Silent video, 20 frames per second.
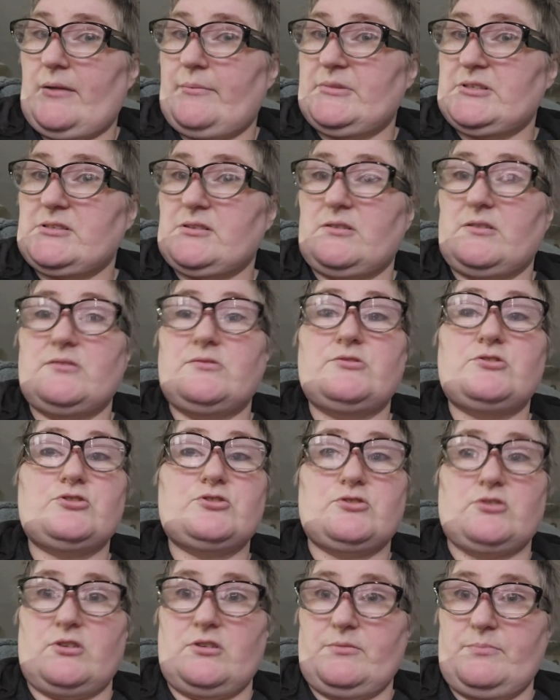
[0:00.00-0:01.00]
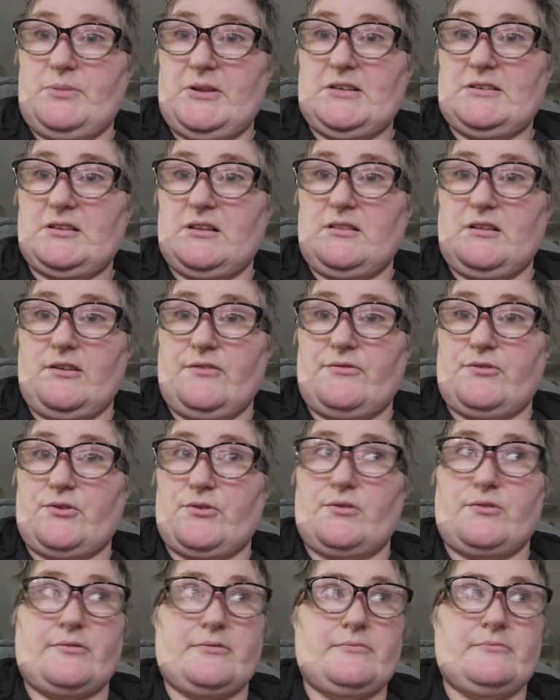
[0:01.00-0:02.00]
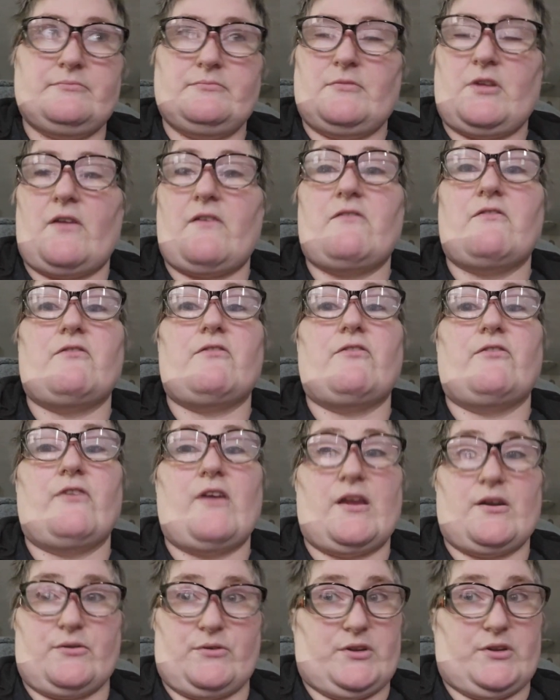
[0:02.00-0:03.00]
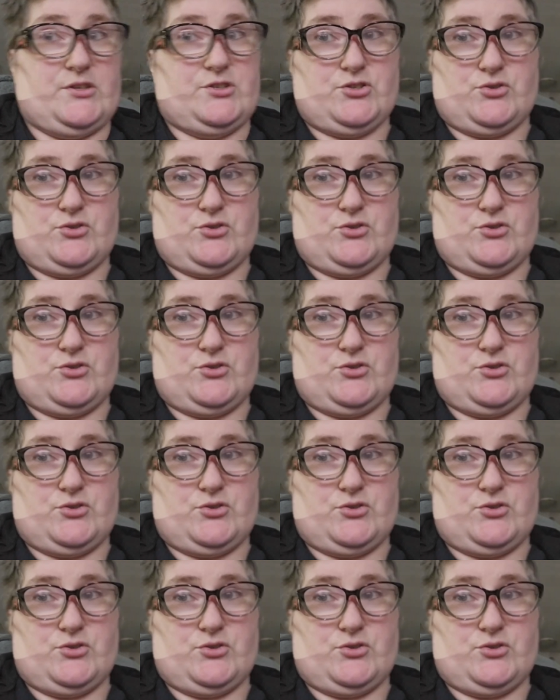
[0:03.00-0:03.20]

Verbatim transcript: Amazon should be delivered very